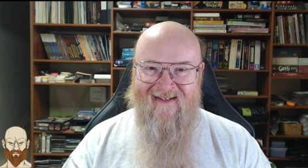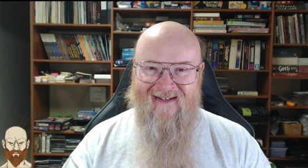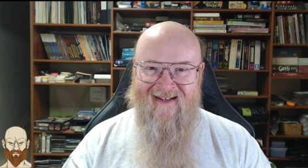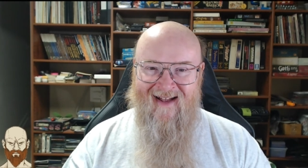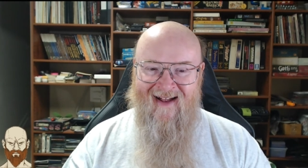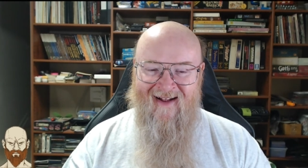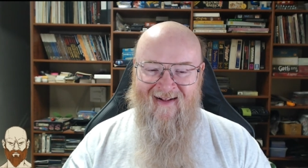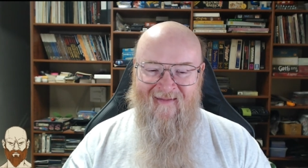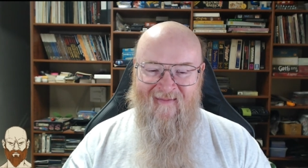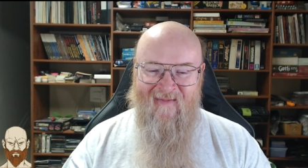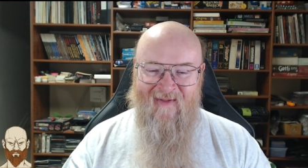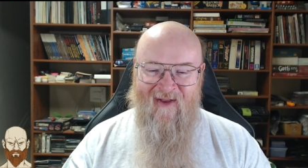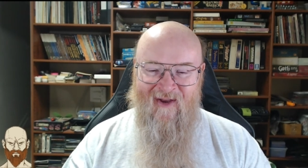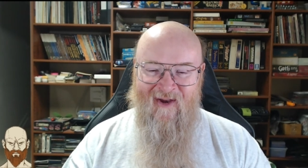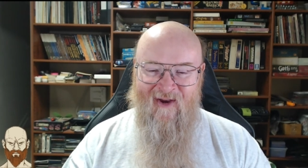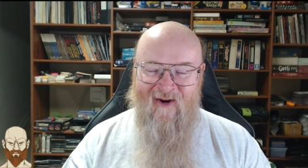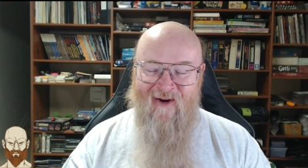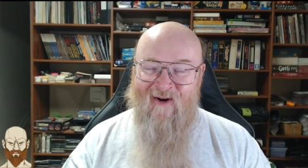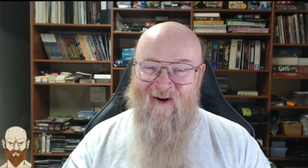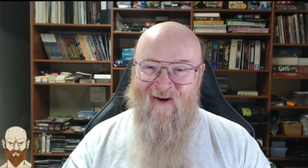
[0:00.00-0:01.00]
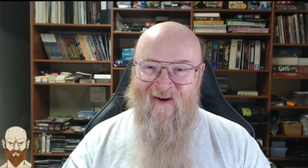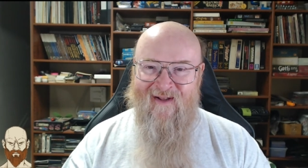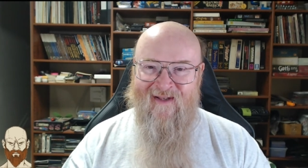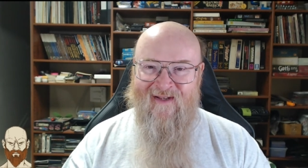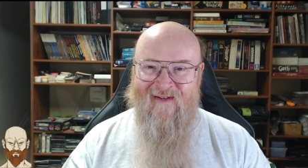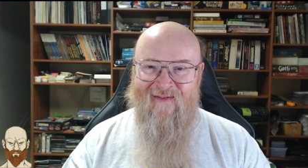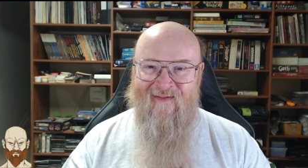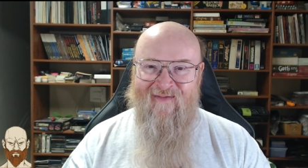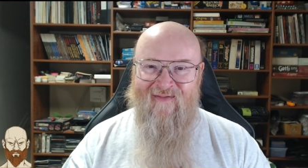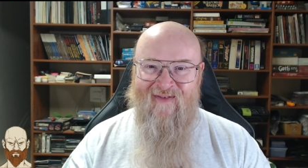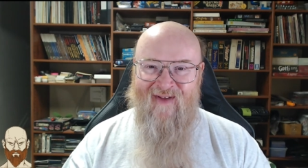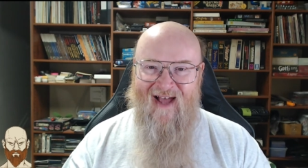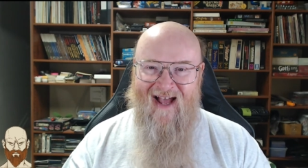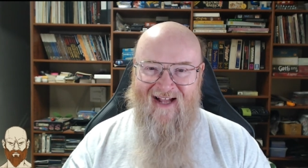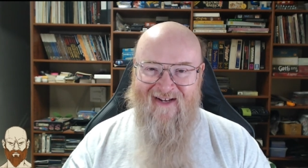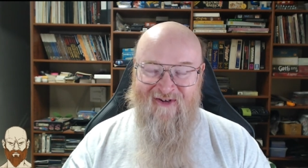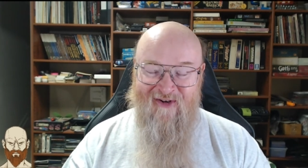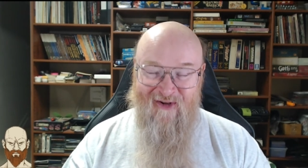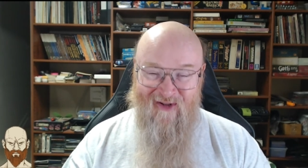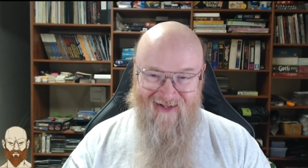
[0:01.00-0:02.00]
uh, the occurrence of
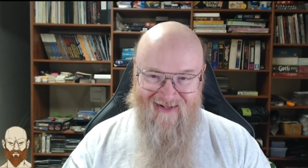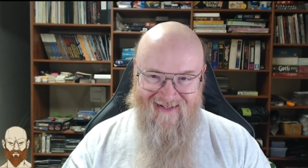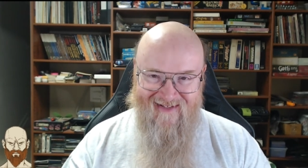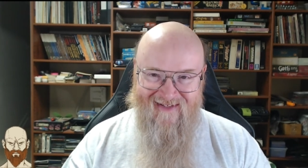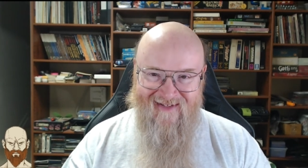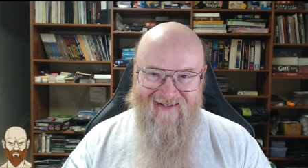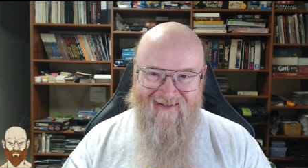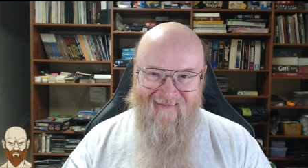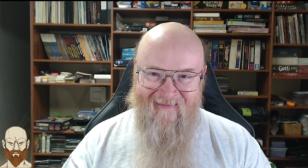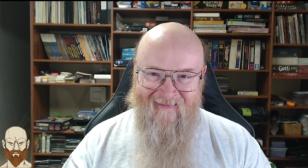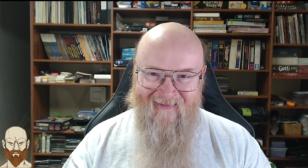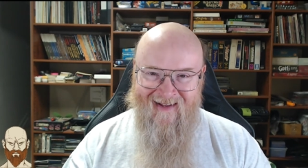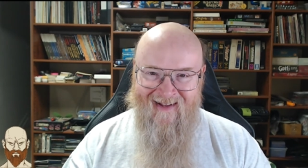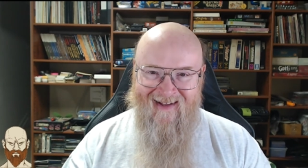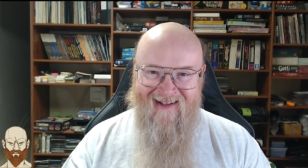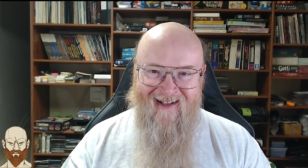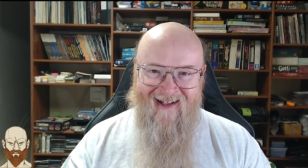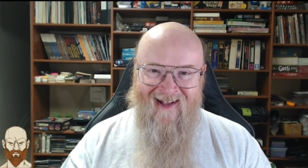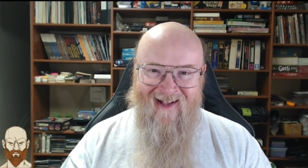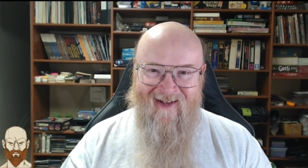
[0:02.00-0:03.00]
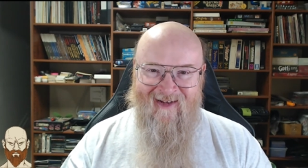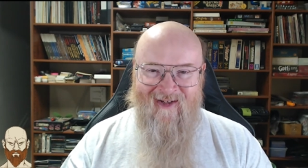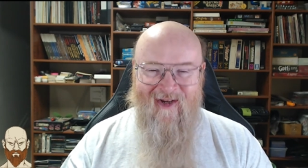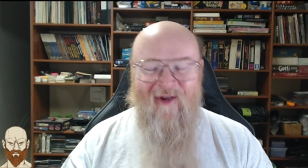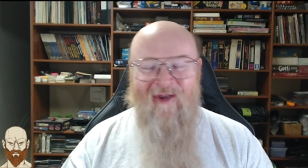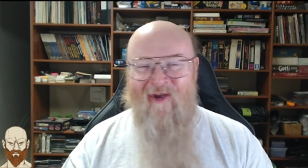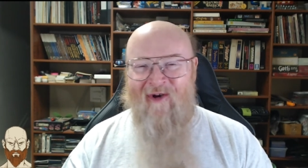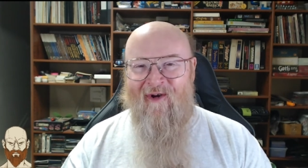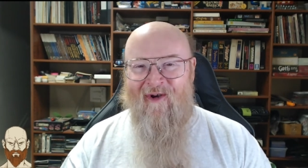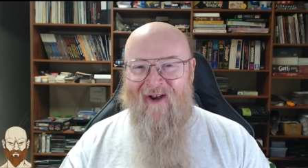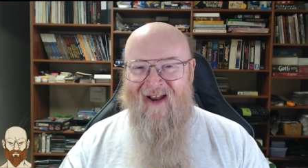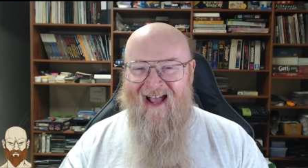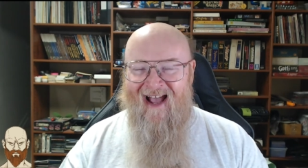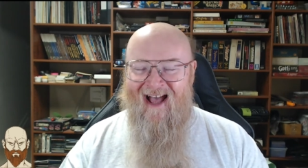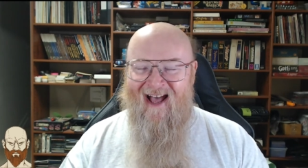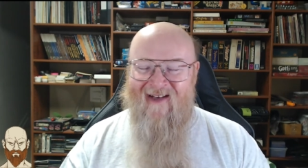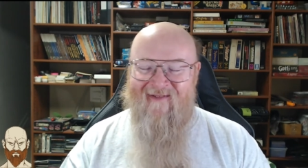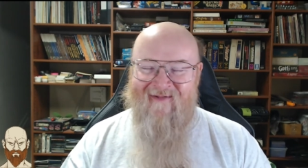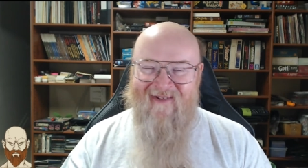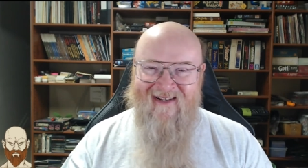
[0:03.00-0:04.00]
flatulence. So you could
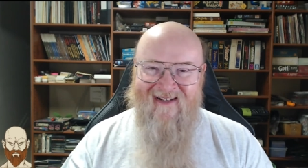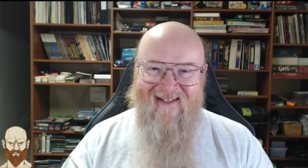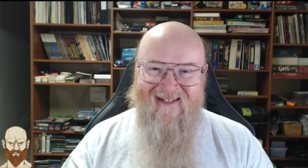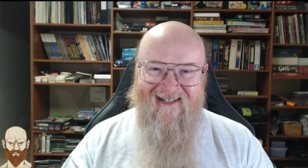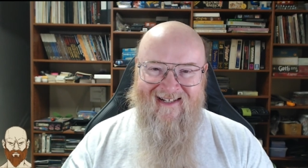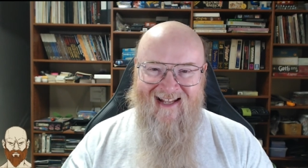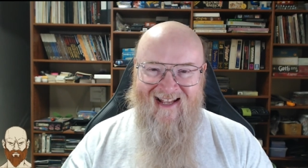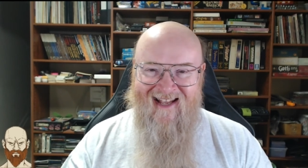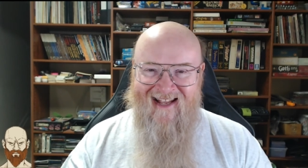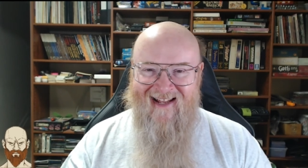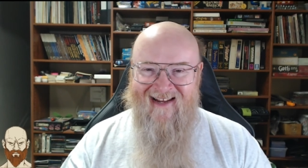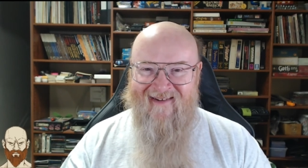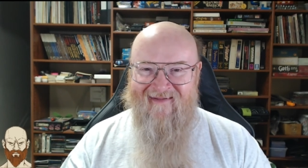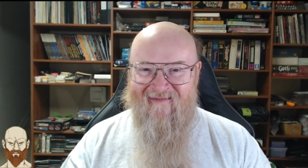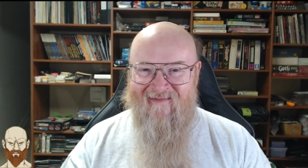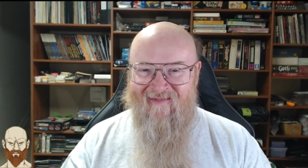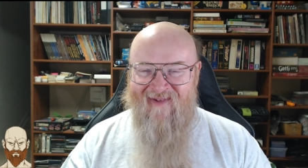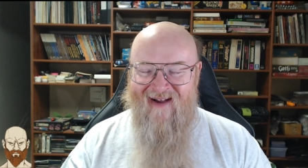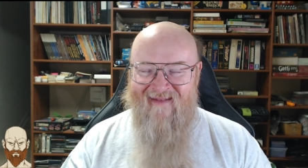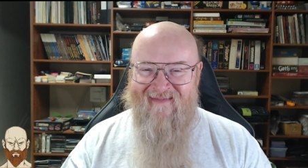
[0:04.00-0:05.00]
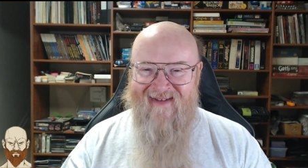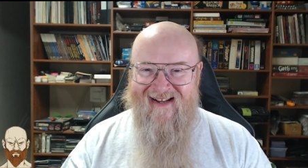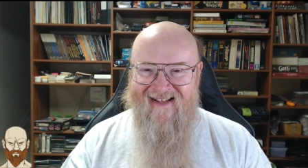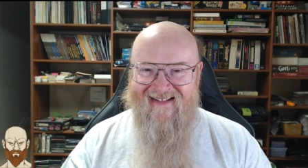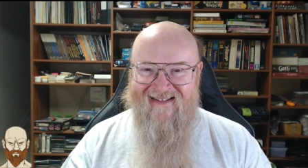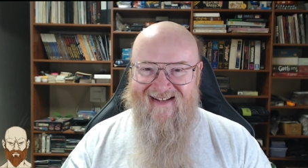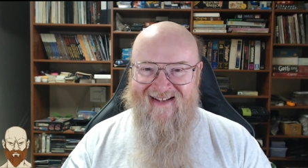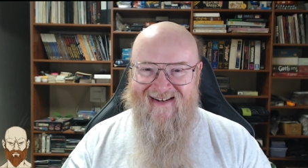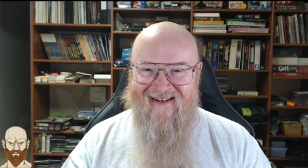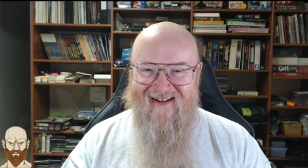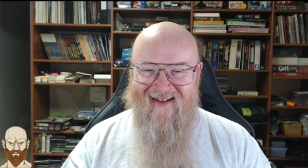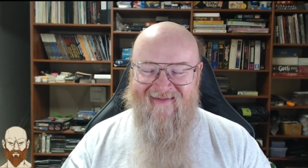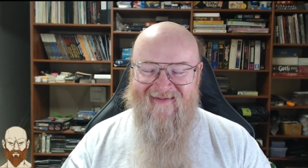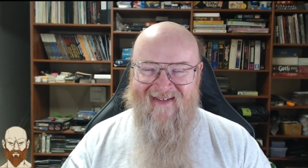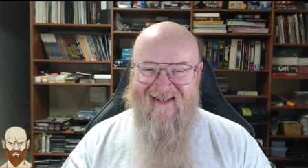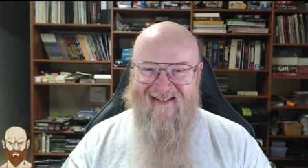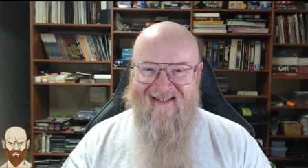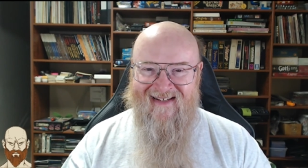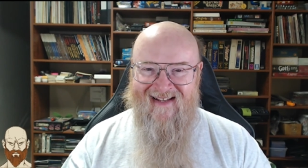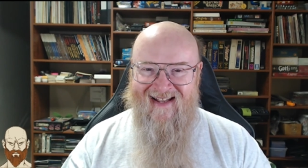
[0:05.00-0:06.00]
have a scene reminiscent of
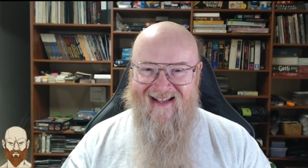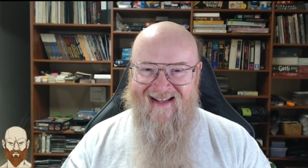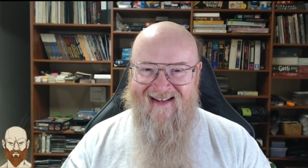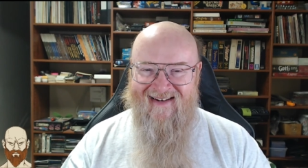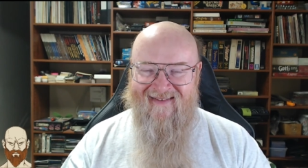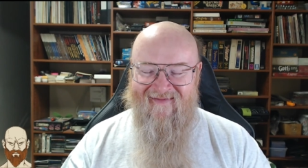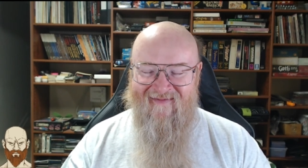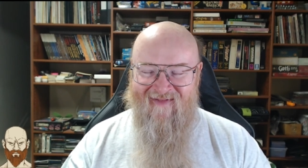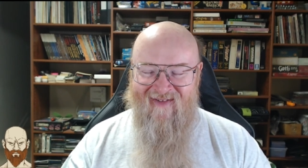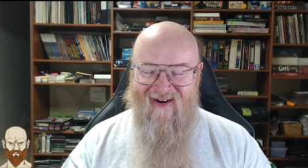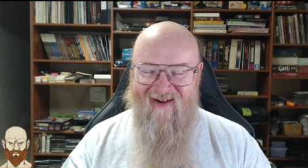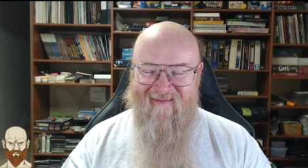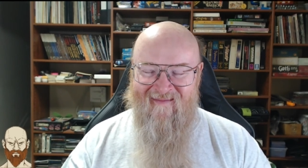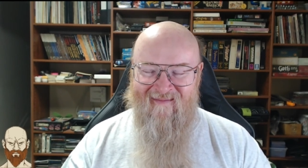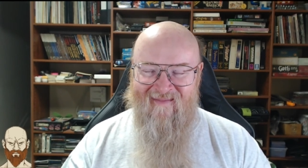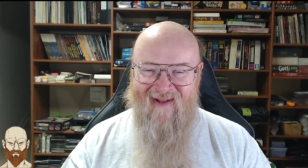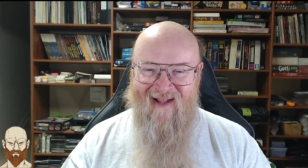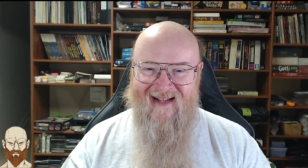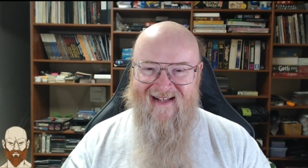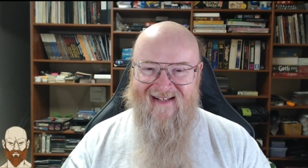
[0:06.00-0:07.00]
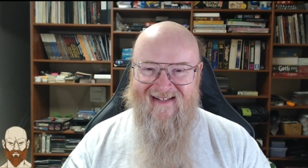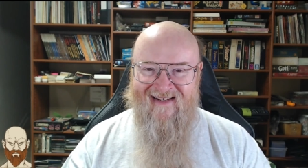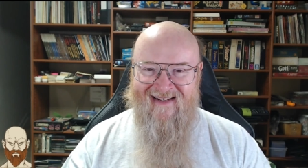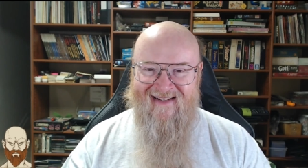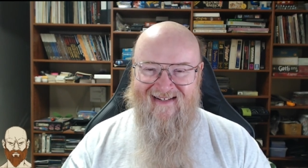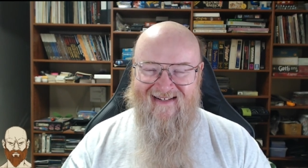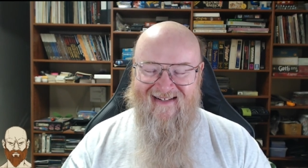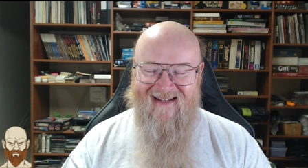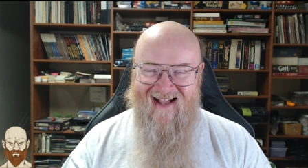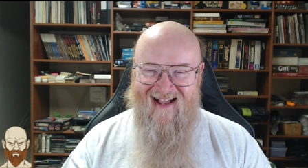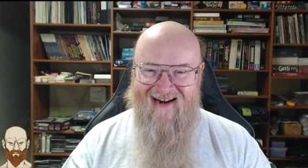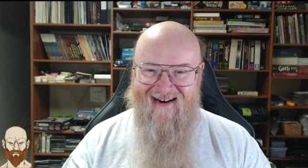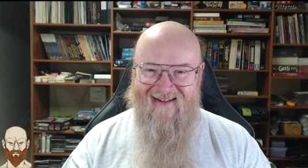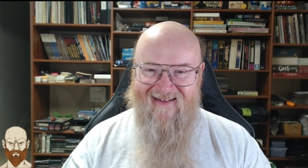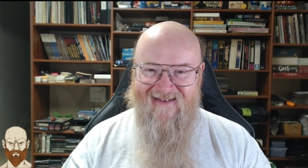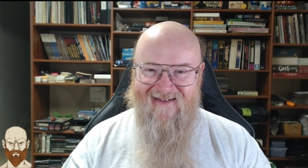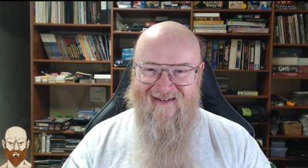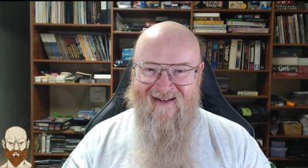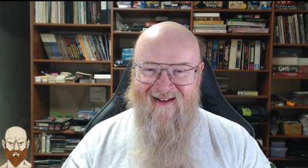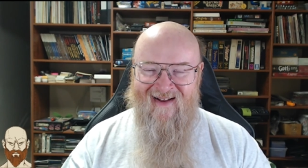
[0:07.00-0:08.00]
the scene from Blazing
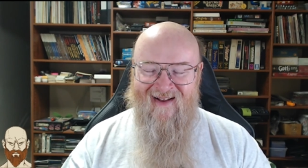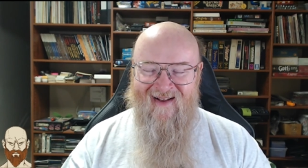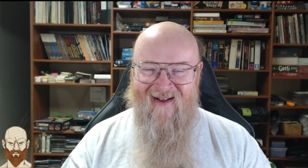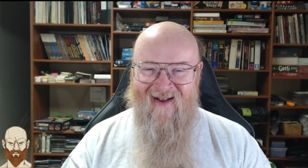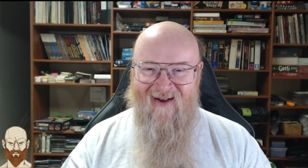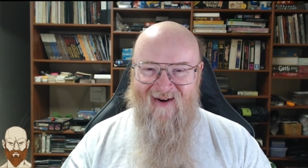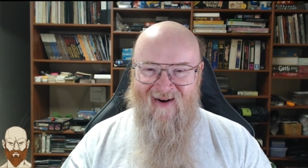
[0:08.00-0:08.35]
Saddles or